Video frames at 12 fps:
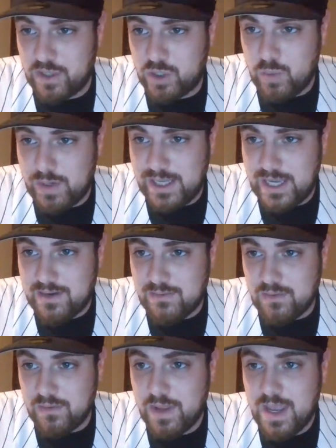the
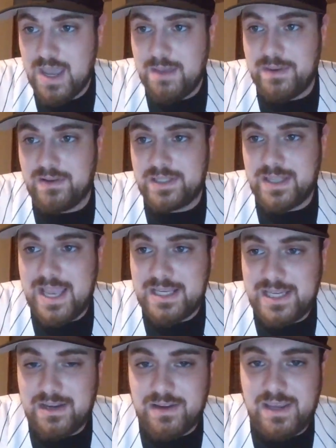28-year-old because
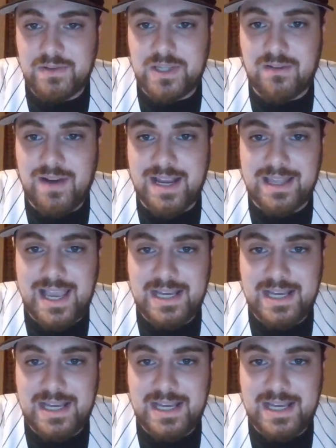last year he was all right.